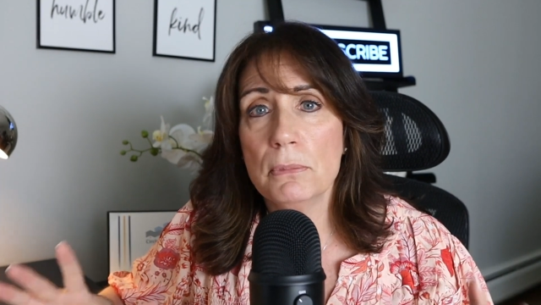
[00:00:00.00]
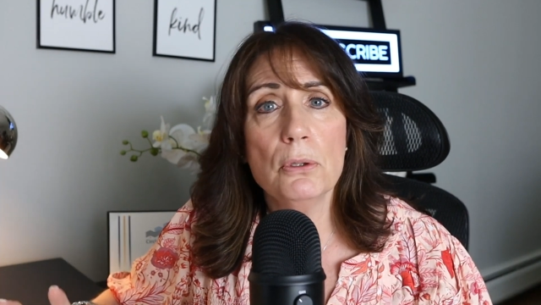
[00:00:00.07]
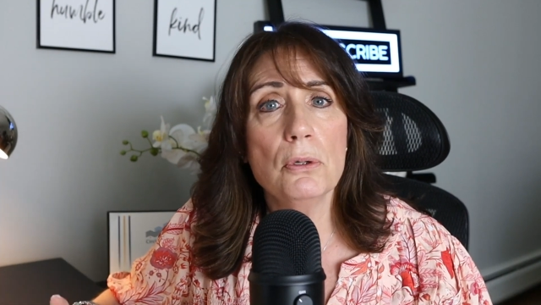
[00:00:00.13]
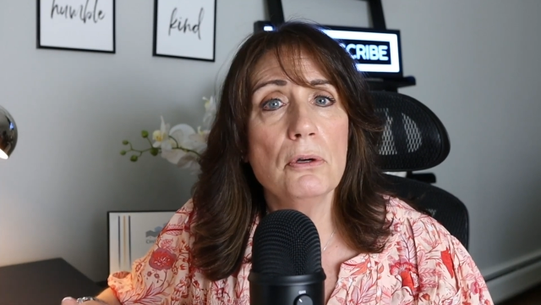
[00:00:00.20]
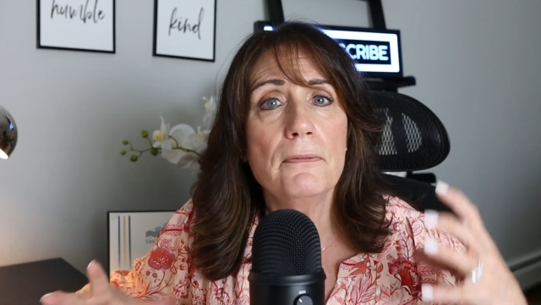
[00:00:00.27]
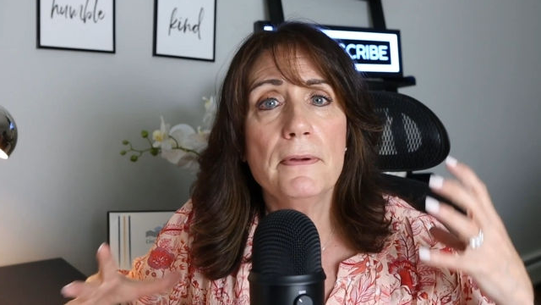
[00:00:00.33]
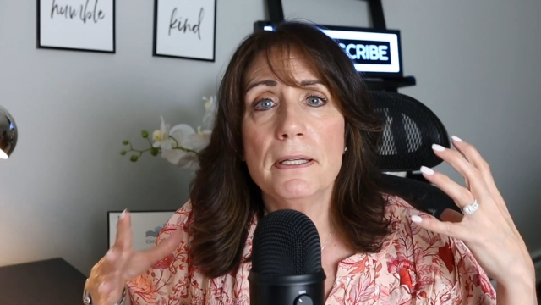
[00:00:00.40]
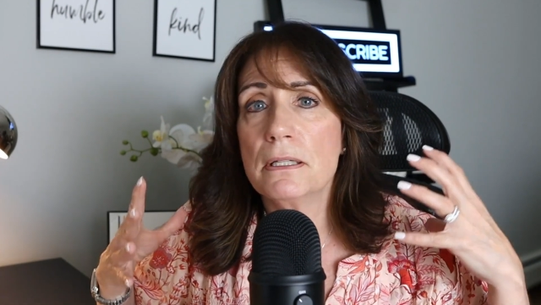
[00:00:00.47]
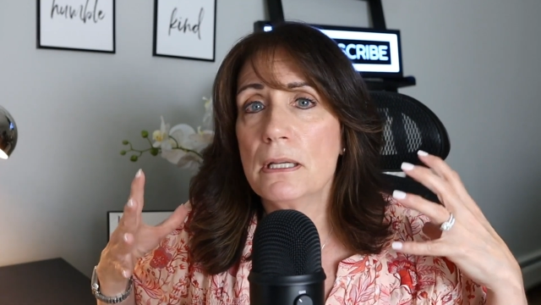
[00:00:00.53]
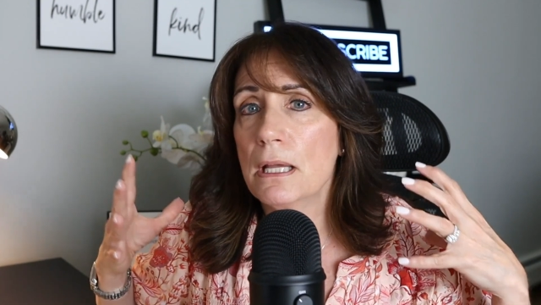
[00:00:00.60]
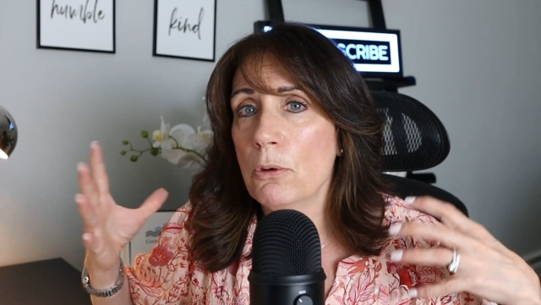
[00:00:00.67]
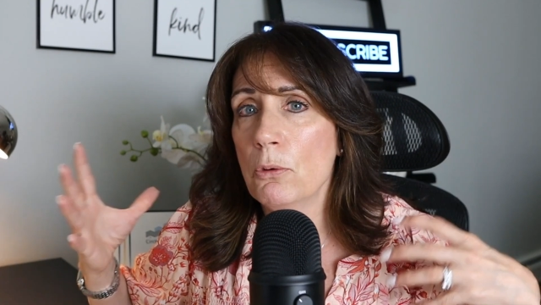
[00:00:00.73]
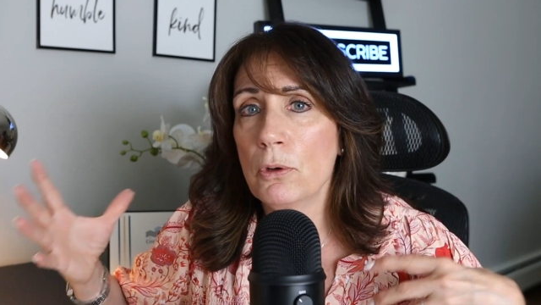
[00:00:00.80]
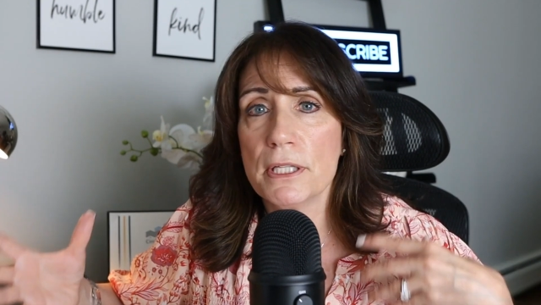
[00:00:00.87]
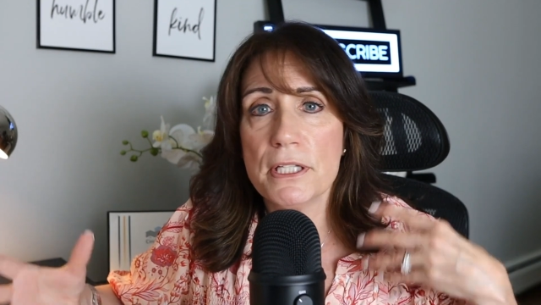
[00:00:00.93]
You move
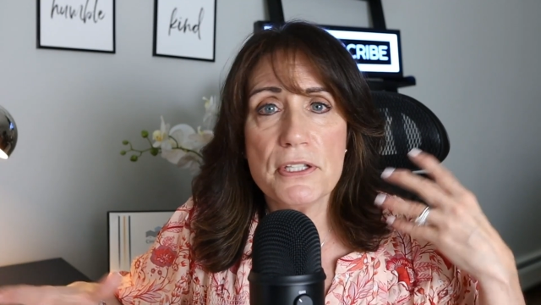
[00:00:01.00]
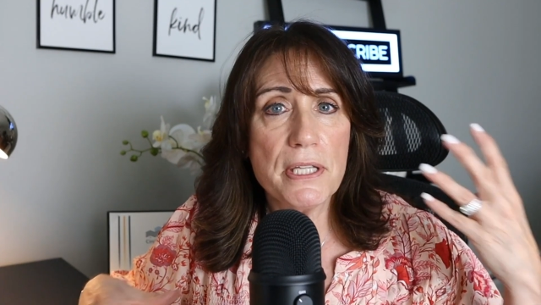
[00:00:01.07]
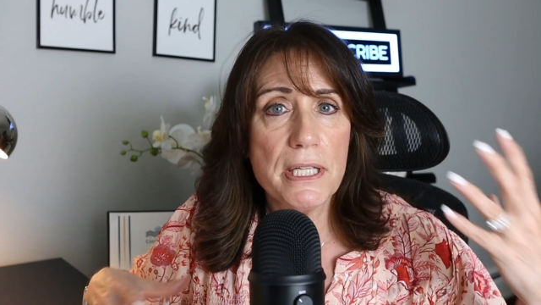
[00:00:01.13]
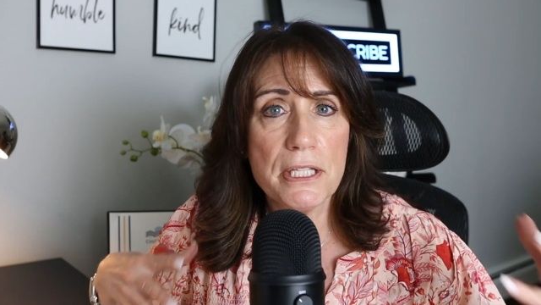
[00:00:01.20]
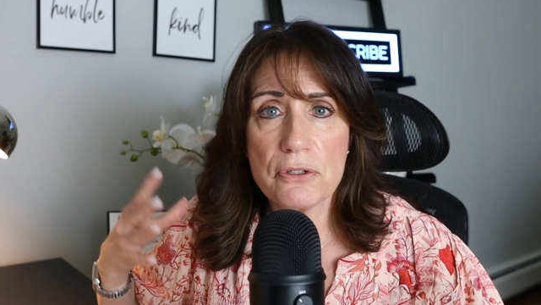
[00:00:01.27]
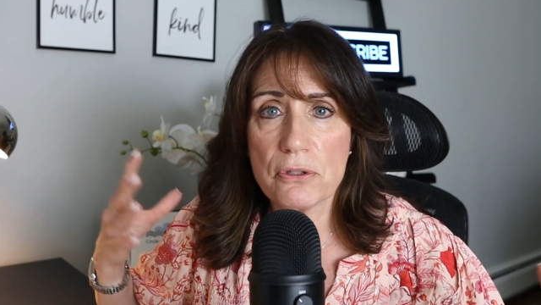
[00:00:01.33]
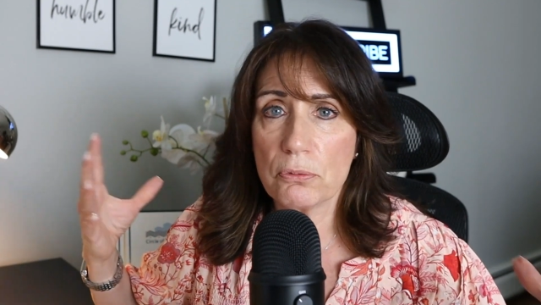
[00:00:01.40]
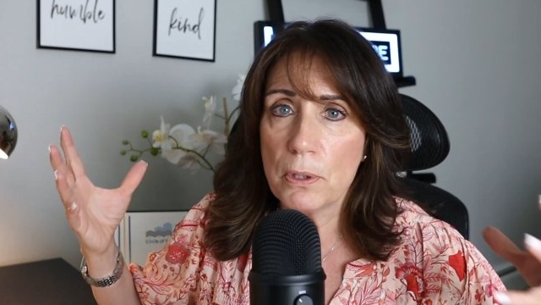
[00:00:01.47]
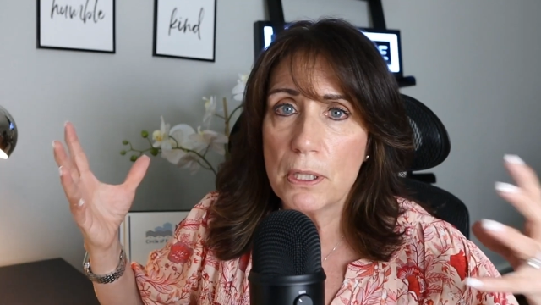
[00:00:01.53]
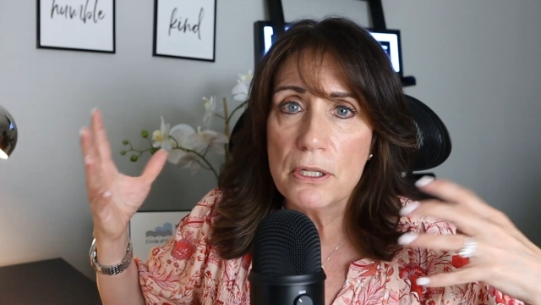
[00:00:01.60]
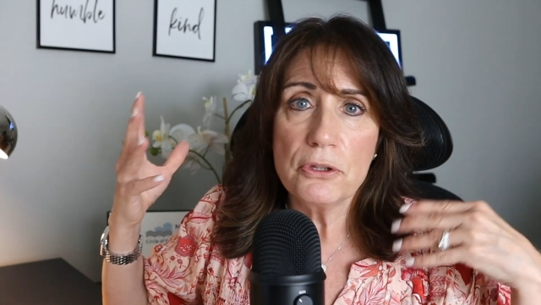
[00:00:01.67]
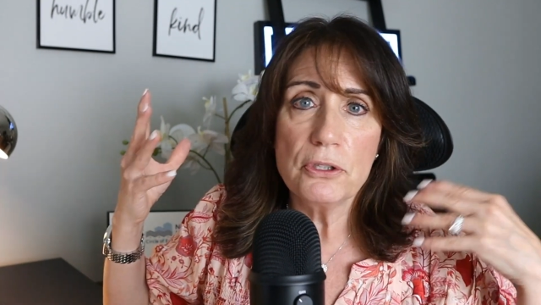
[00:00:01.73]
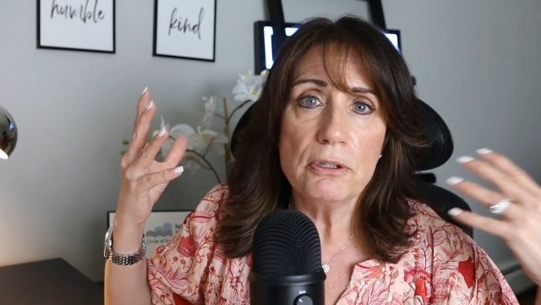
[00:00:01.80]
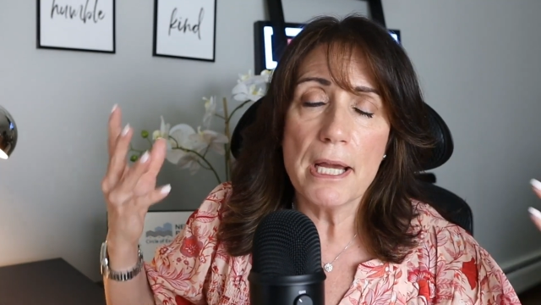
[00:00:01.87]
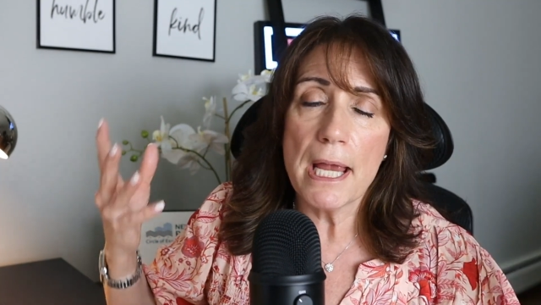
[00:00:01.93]
and all these things are
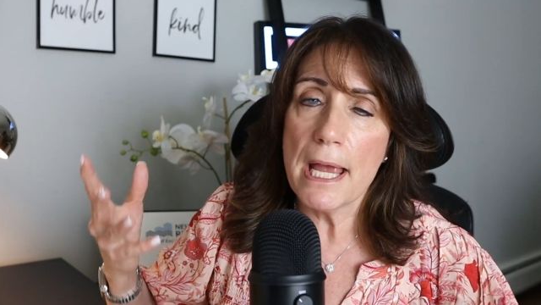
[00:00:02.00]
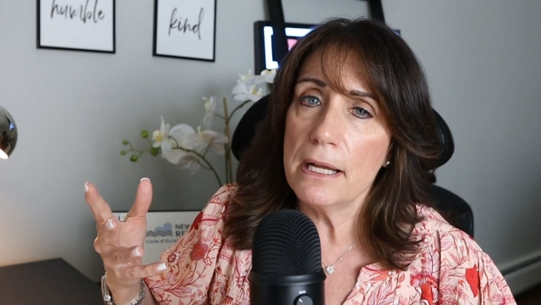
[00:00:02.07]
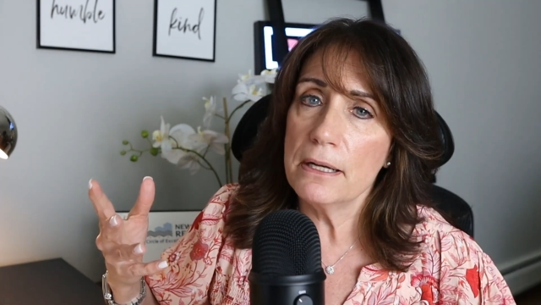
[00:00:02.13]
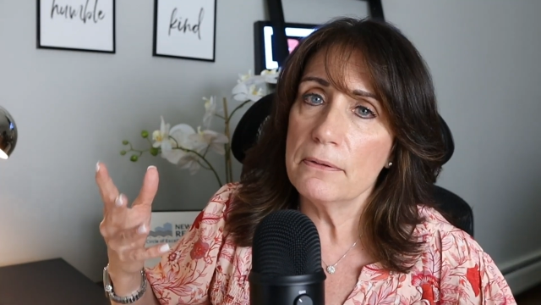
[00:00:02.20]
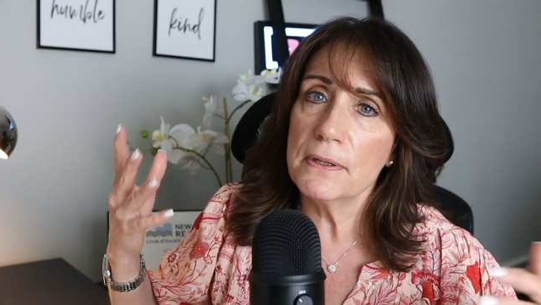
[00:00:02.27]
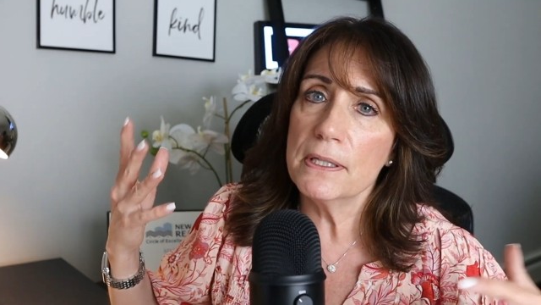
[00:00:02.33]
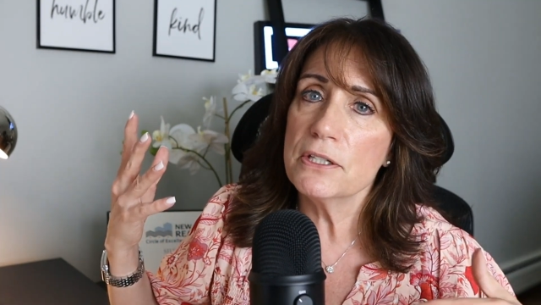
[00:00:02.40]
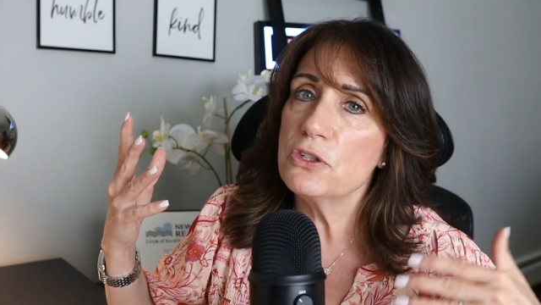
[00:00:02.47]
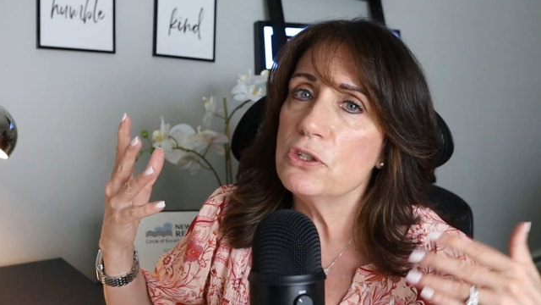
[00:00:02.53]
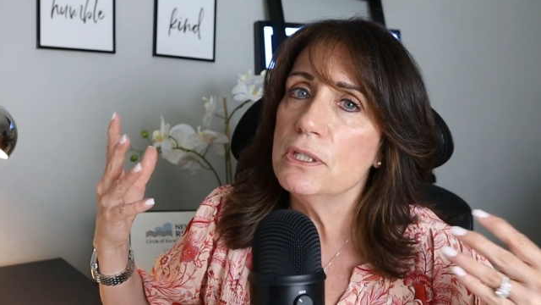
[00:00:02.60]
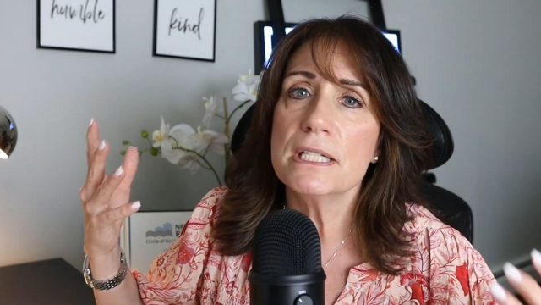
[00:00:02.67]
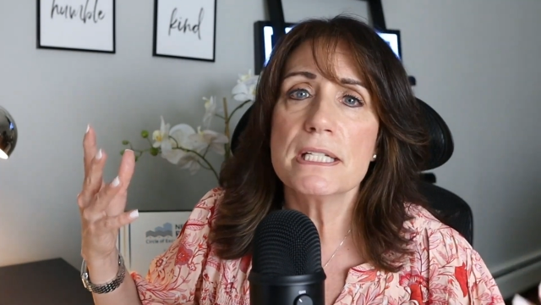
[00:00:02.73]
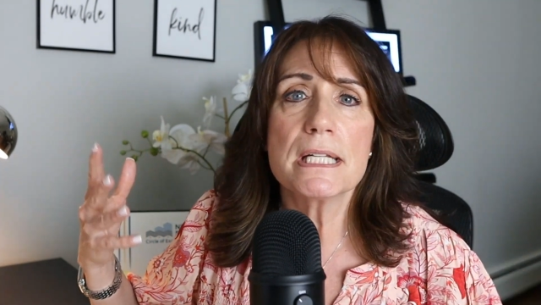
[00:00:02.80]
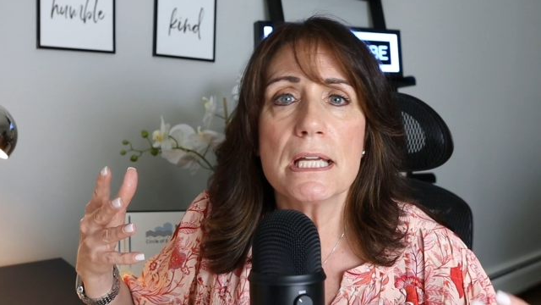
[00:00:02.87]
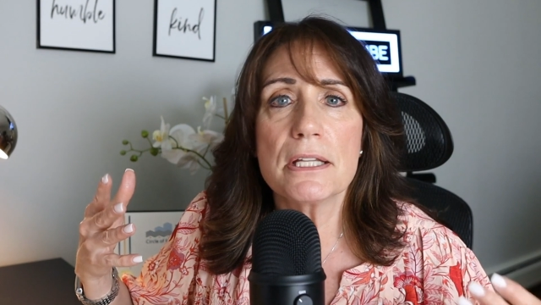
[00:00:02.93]
running through your head of
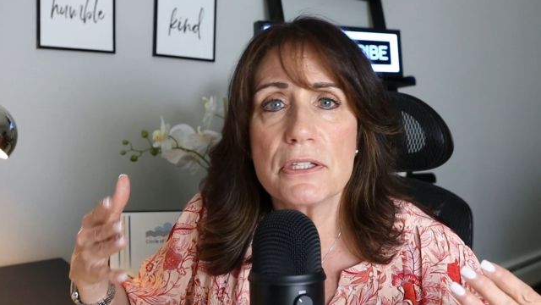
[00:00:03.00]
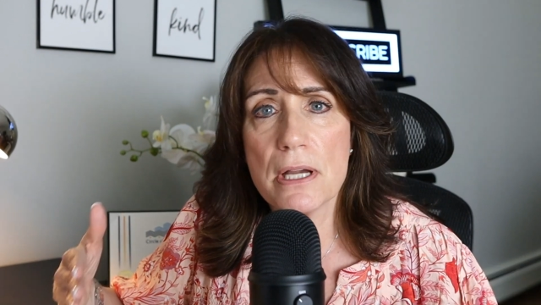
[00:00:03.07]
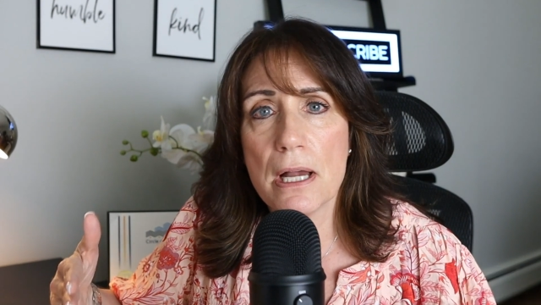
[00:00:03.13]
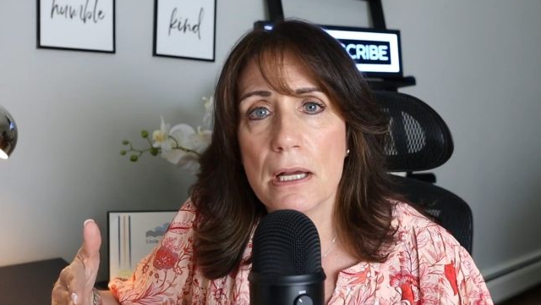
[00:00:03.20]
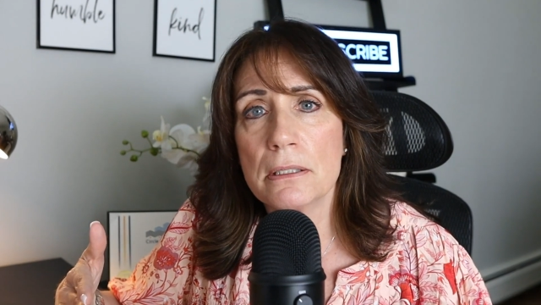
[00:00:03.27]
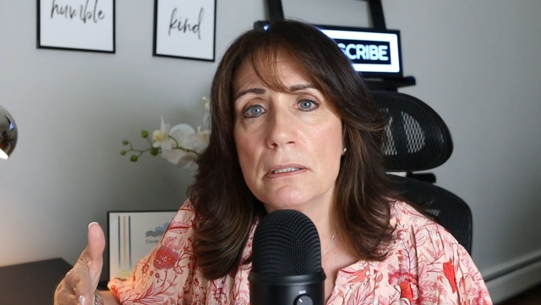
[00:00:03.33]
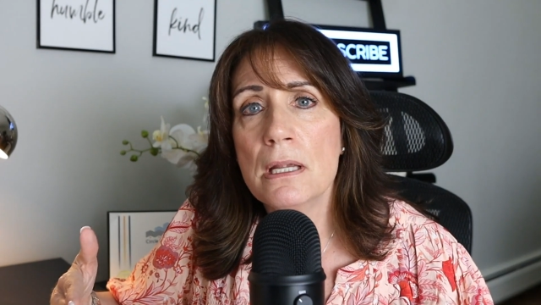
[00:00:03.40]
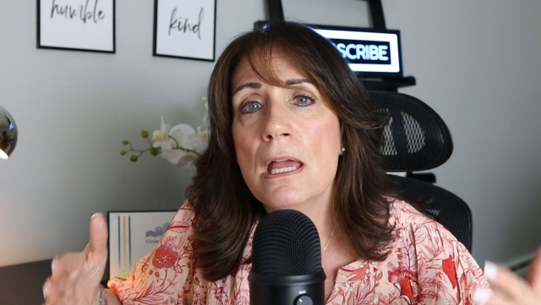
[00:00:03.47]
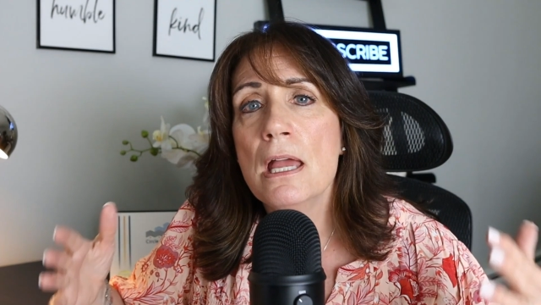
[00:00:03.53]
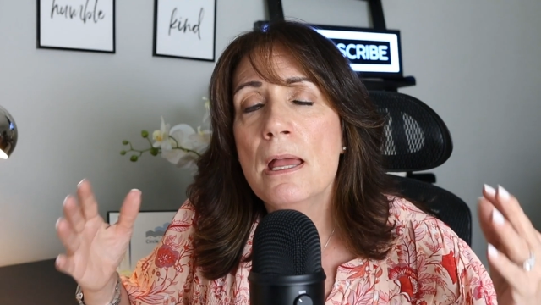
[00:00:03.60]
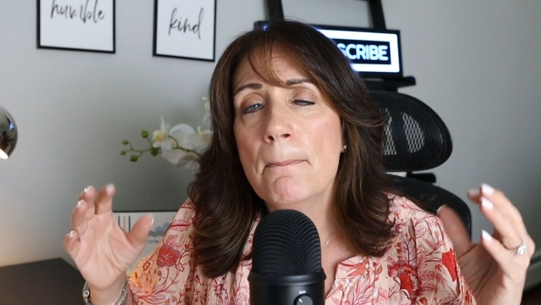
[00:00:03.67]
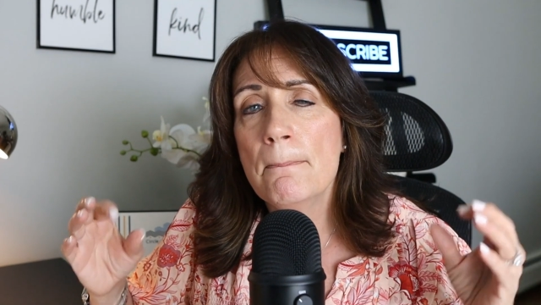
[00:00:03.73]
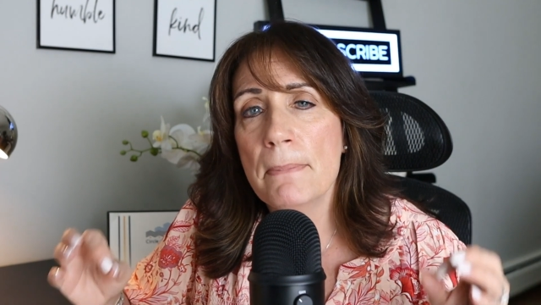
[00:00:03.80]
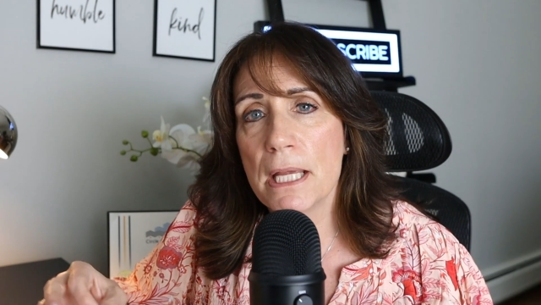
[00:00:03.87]
things you need to get done.